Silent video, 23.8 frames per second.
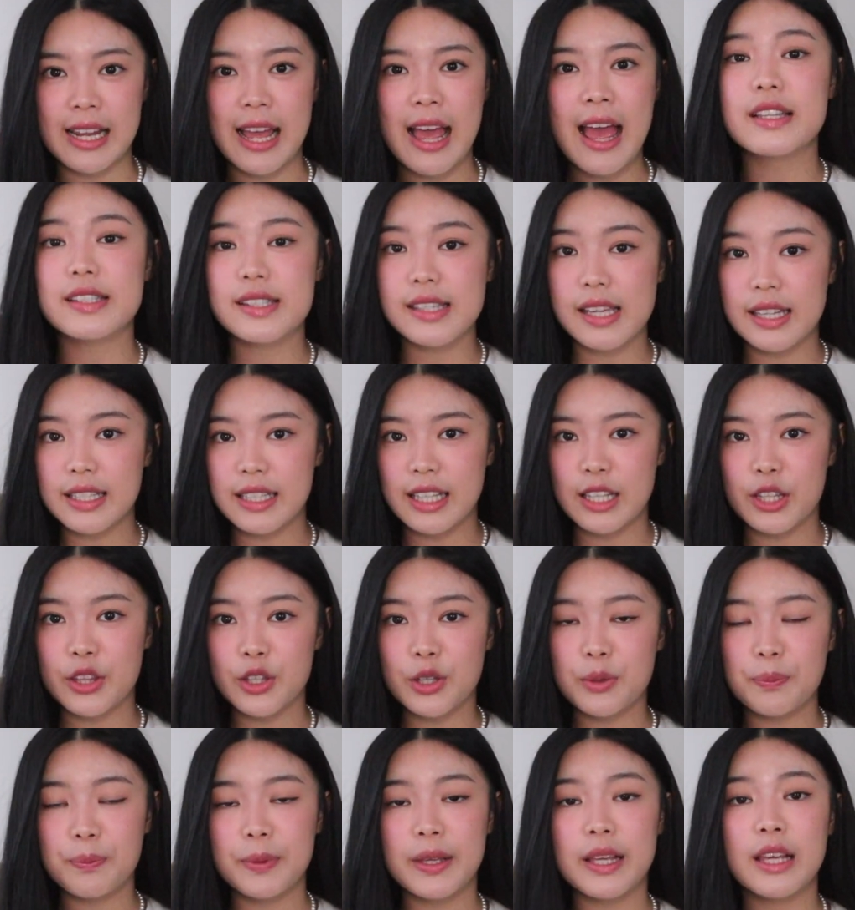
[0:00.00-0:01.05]
This can
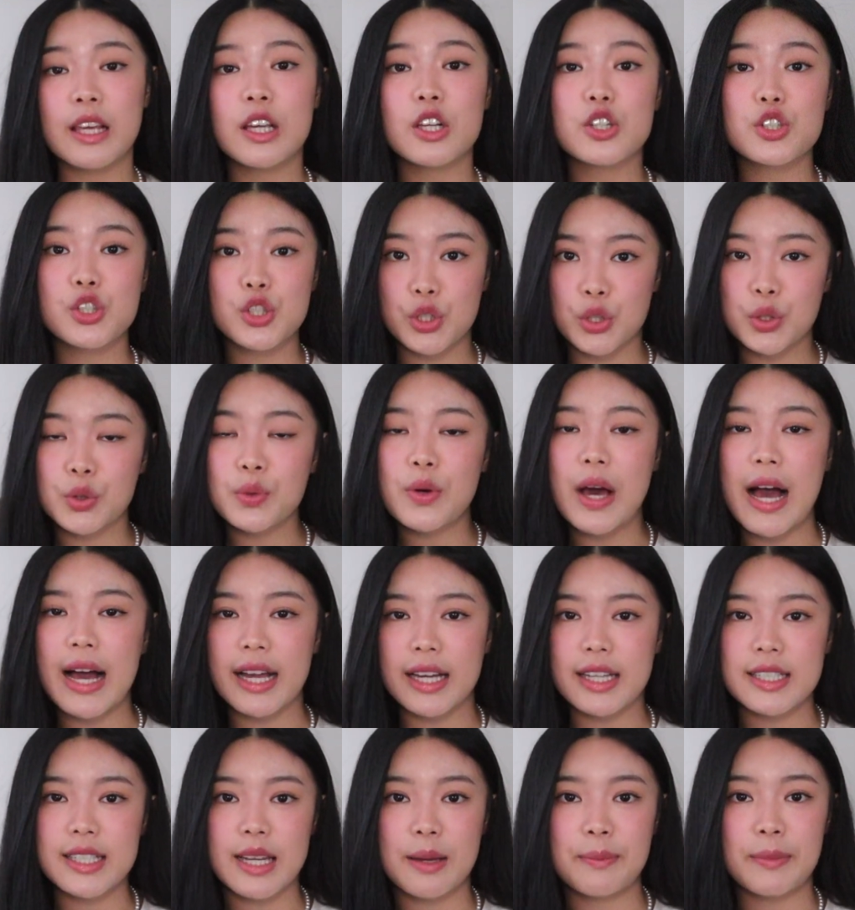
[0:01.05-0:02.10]
either be 2
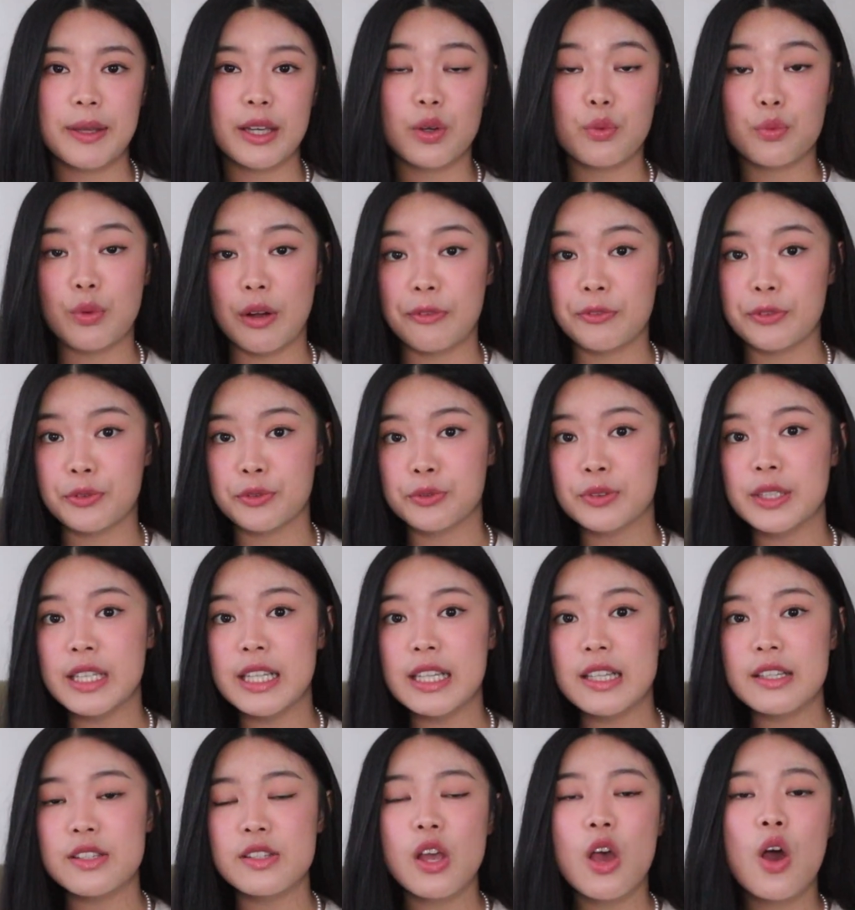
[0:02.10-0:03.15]
academic
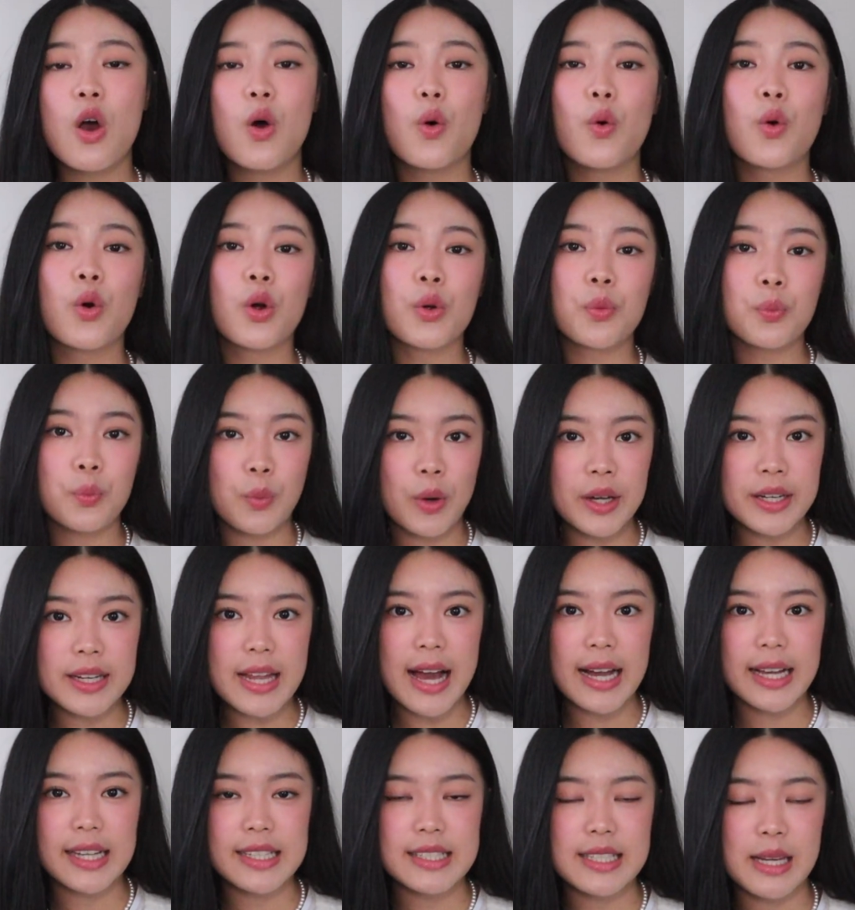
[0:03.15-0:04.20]
referees or 1
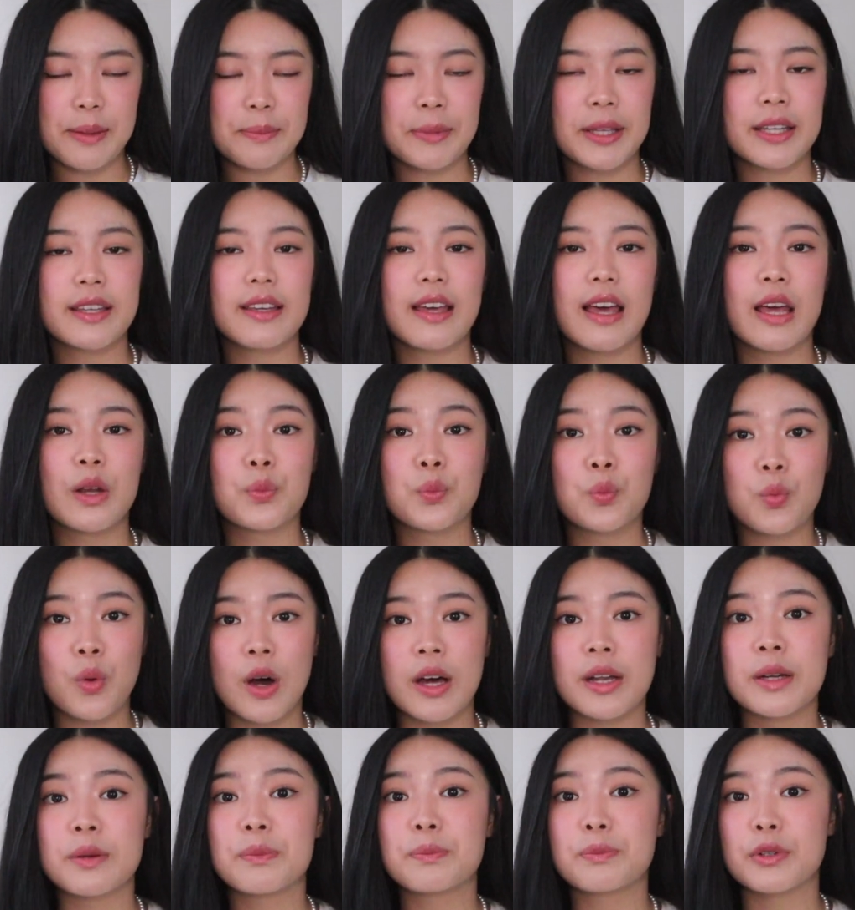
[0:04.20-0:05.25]
academic and
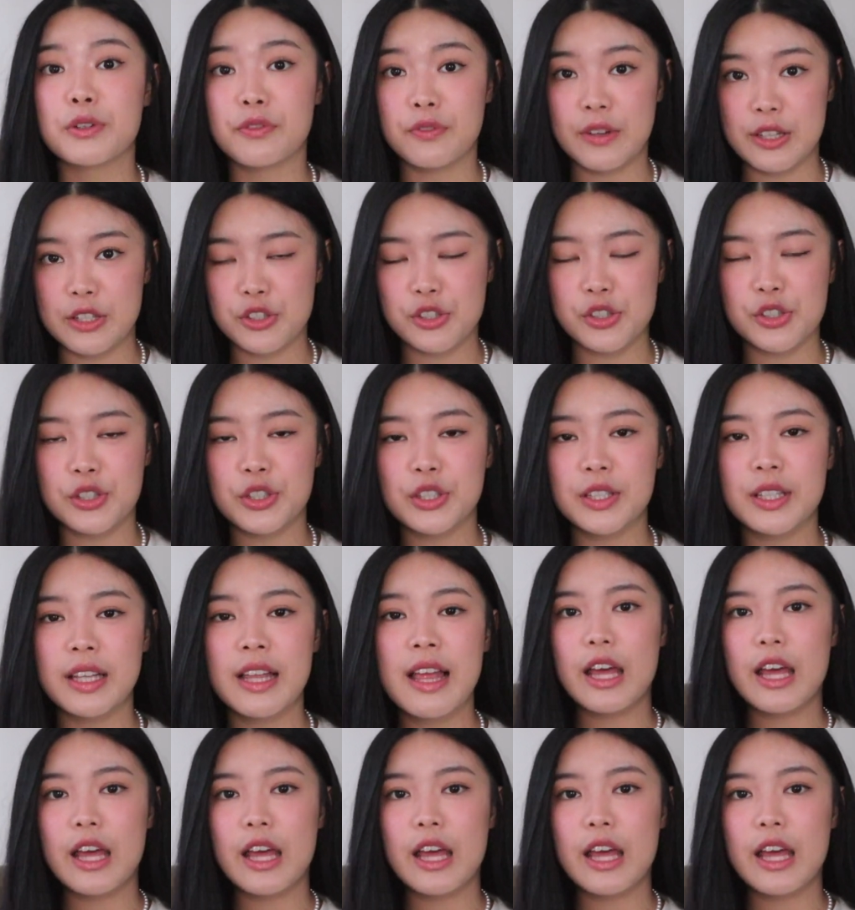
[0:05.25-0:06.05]
1 professional.